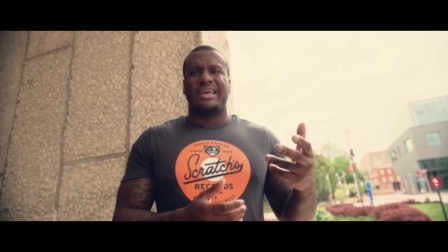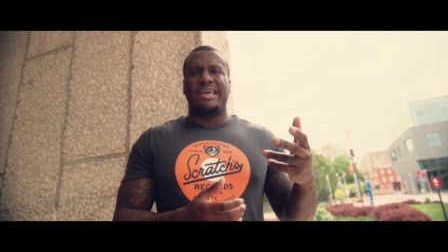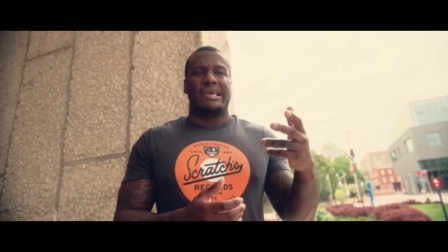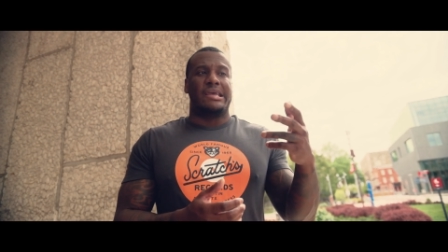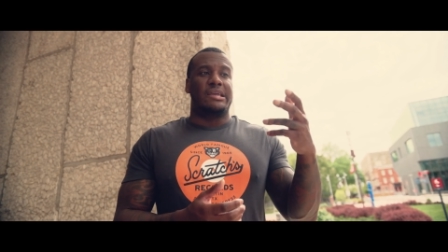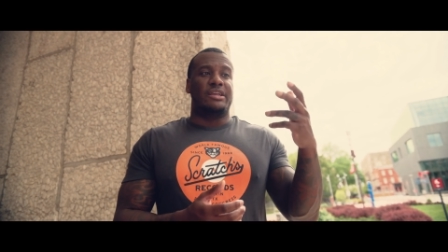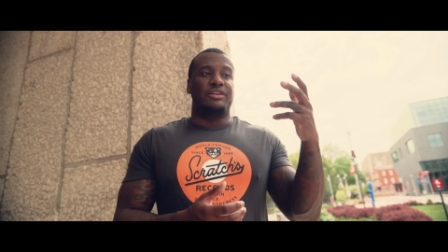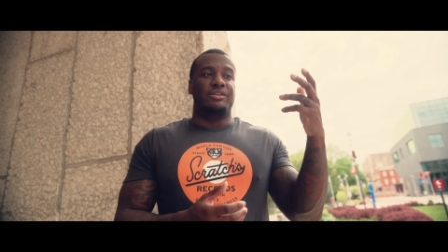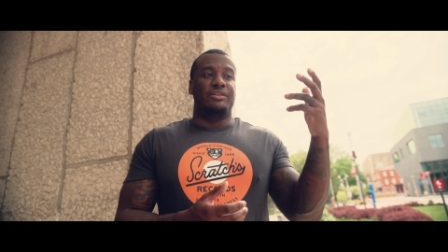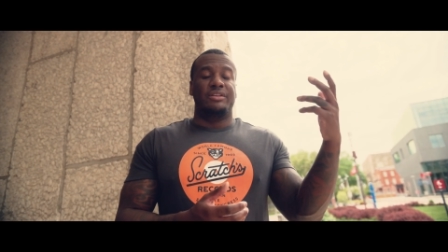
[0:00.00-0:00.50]

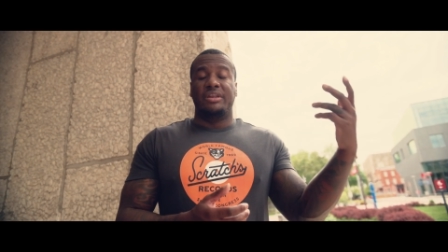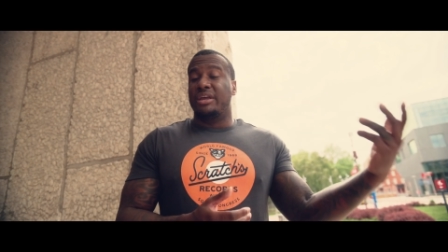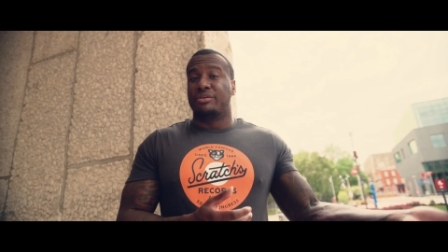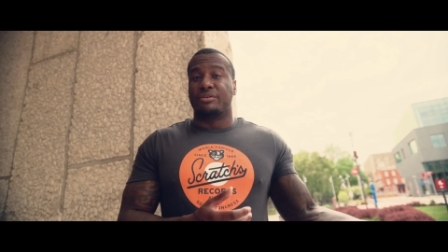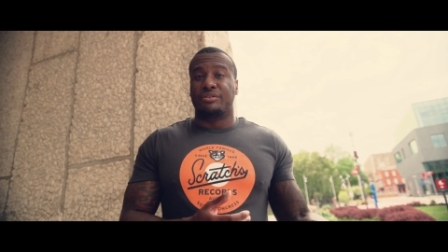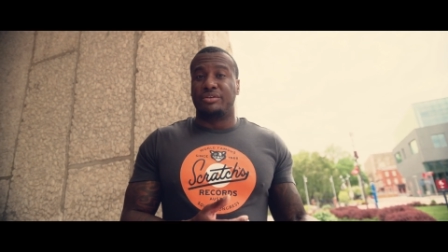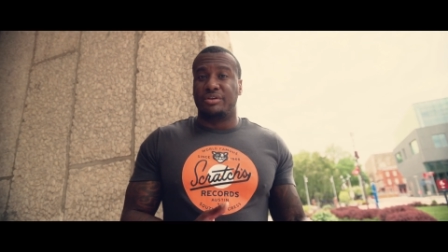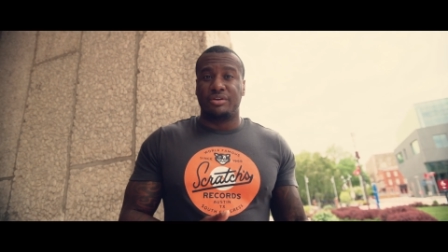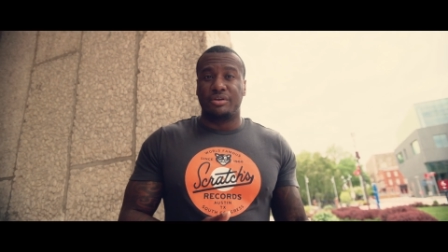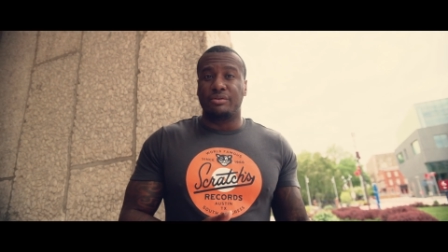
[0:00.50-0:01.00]
and
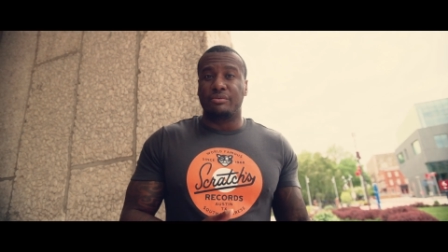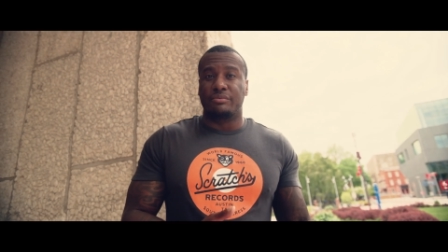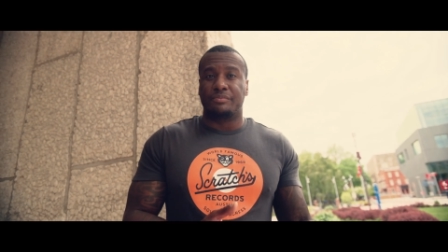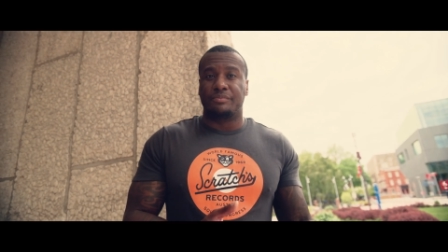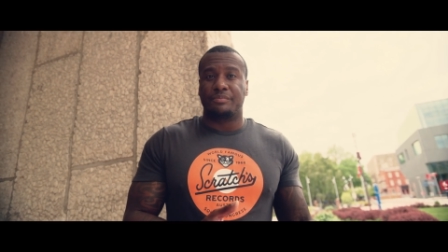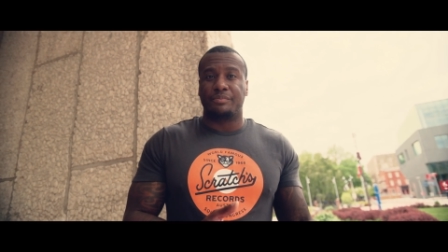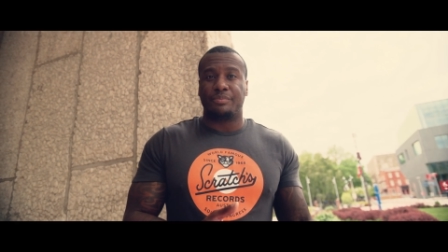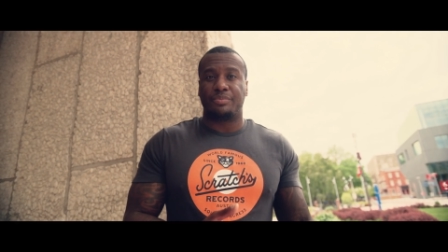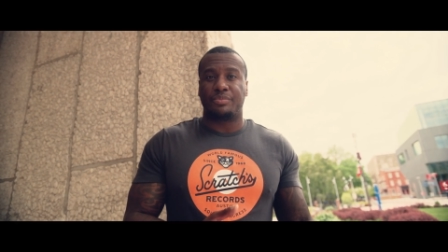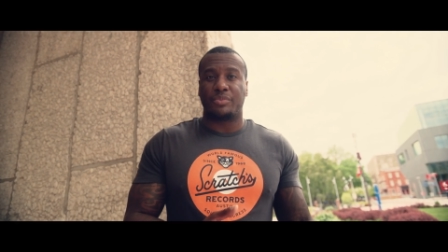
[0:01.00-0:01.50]
neither do you.
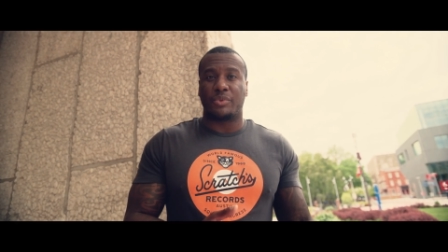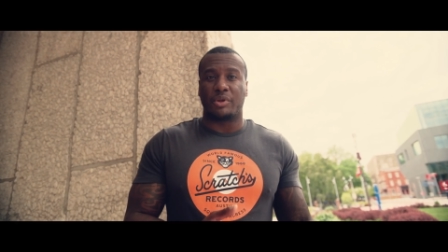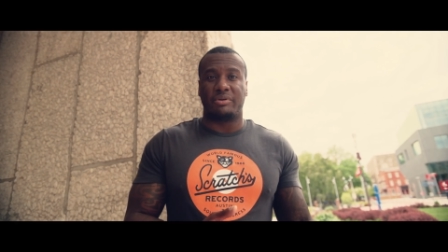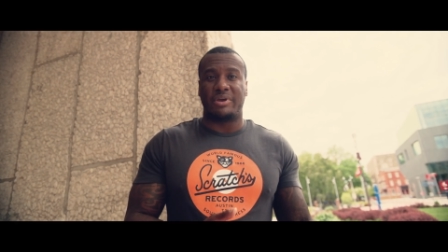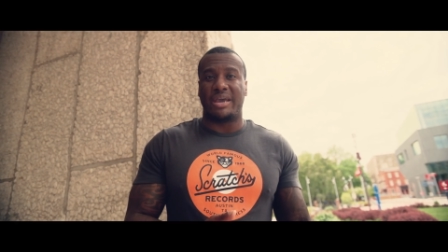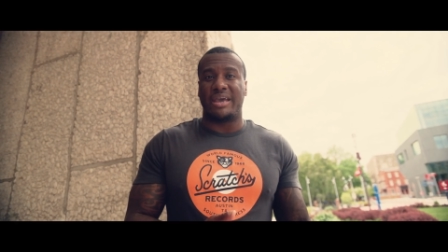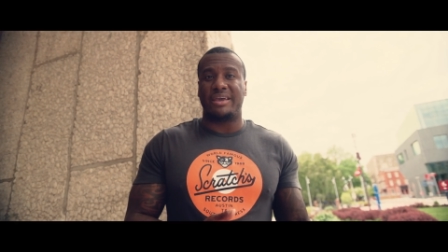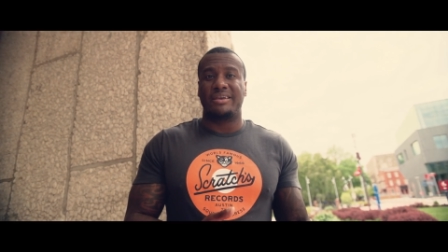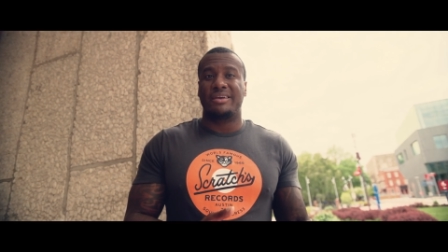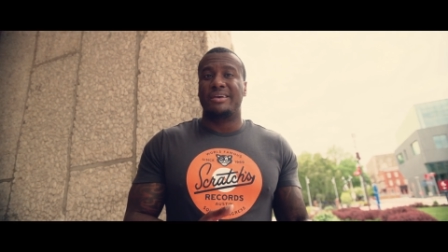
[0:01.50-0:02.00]

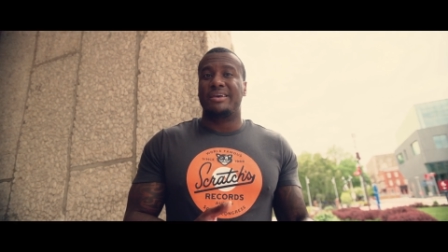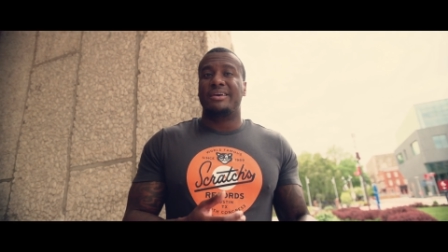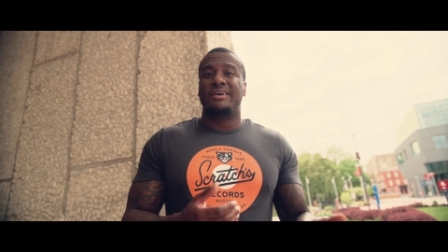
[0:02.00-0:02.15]
Okay.